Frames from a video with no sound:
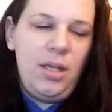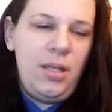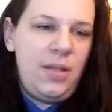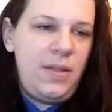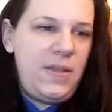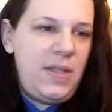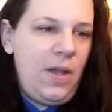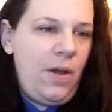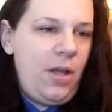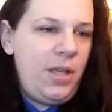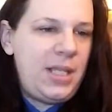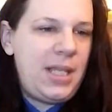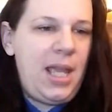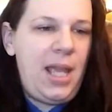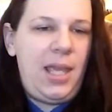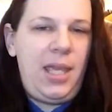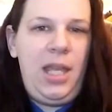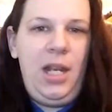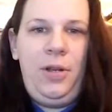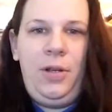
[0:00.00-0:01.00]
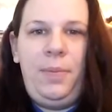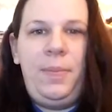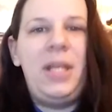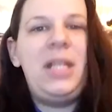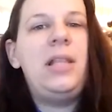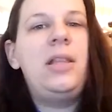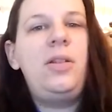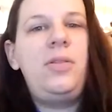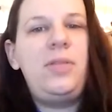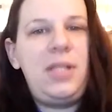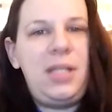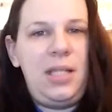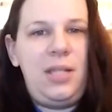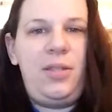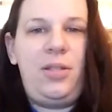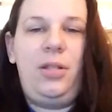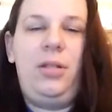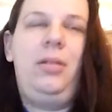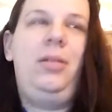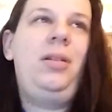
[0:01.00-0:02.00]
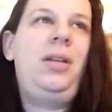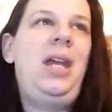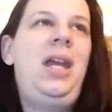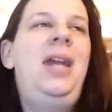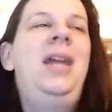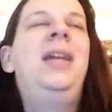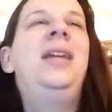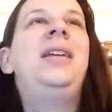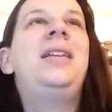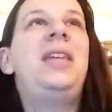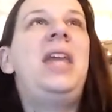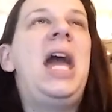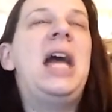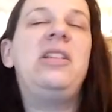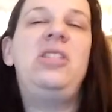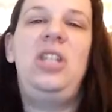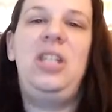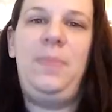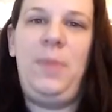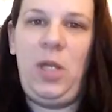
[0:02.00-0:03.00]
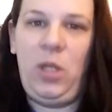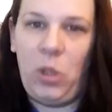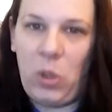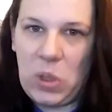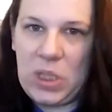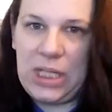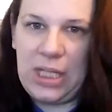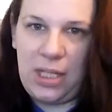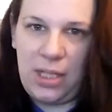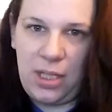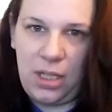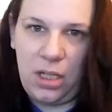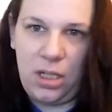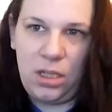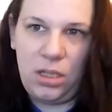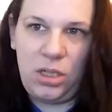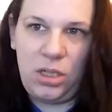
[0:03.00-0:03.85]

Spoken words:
So I was like, you know, my little sister. Okay, yeah, she's my little sister.